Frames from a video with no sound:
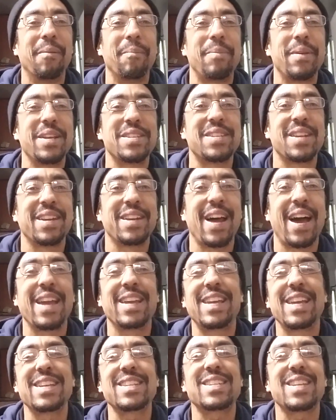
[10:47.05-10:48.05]
Based on,
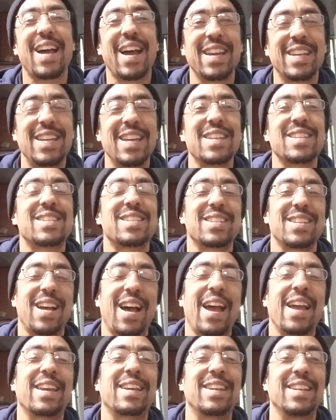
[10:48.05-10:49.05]
I guess I
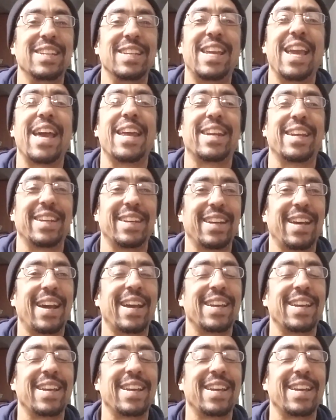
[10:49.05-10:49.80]
could get it.